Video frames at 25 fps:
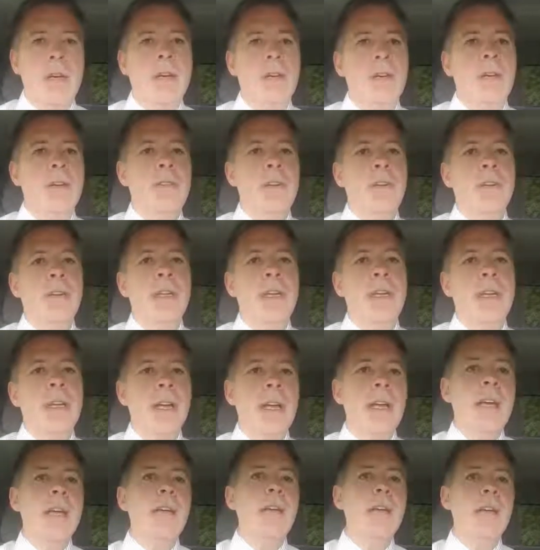Does it lead
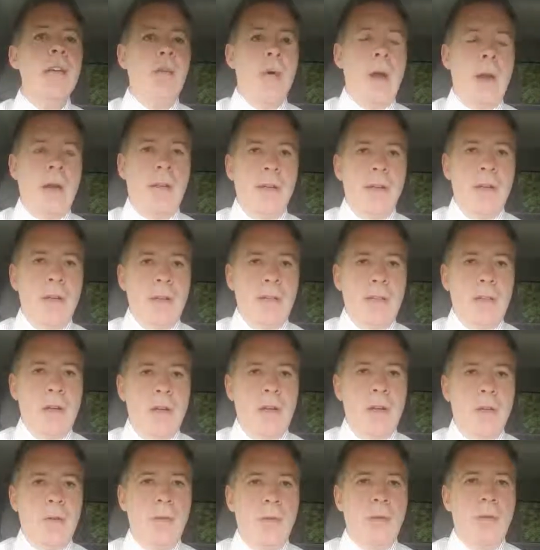indirectly to
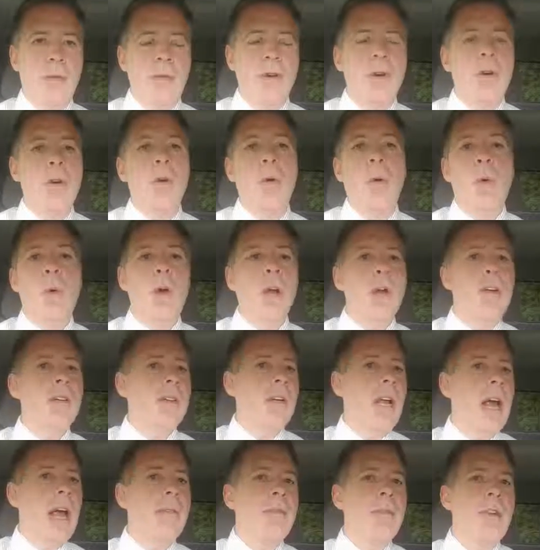sales? Or does
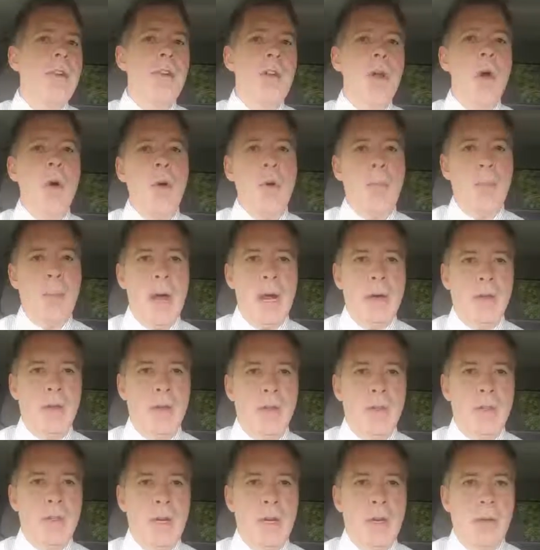it have no impact
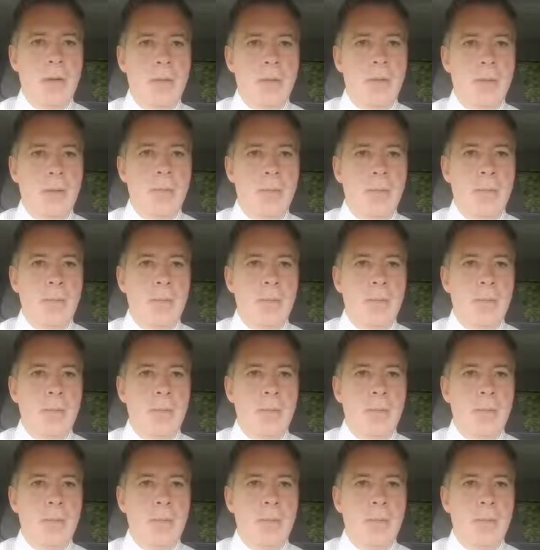on sales?